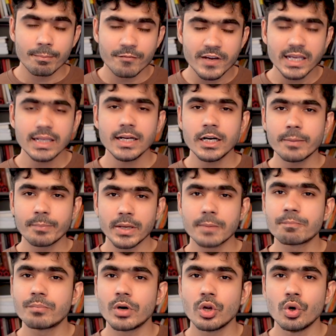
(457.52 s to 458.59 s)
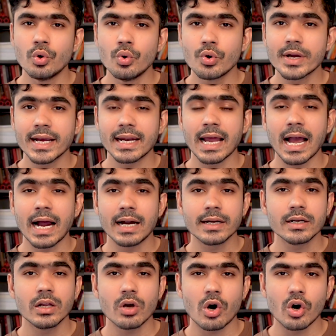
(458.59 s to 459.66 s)
we need people who can
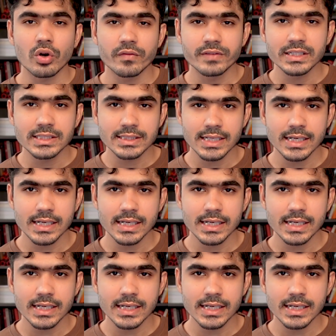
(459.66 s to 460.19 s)
handle all of these